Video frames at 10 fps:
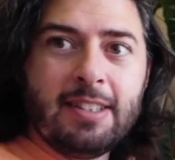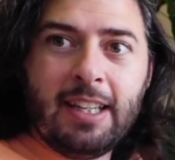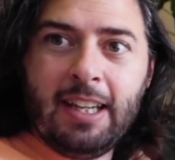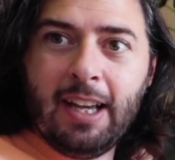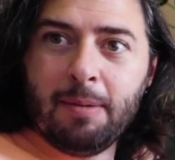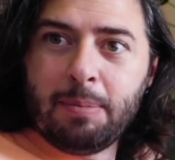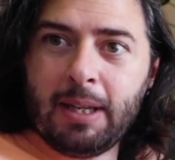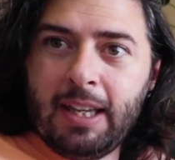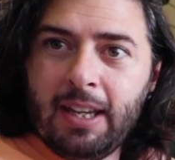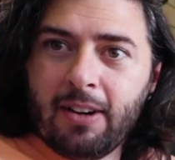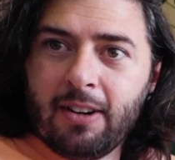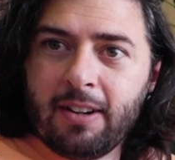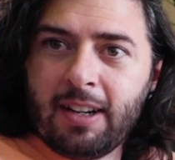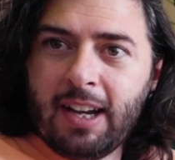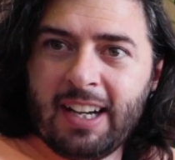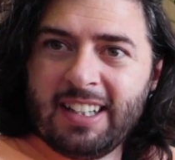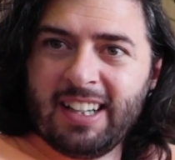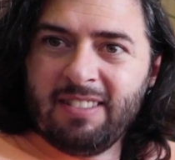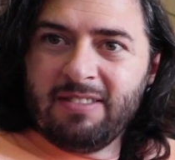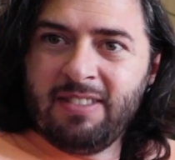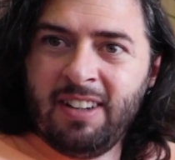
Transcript: see up here, kind of,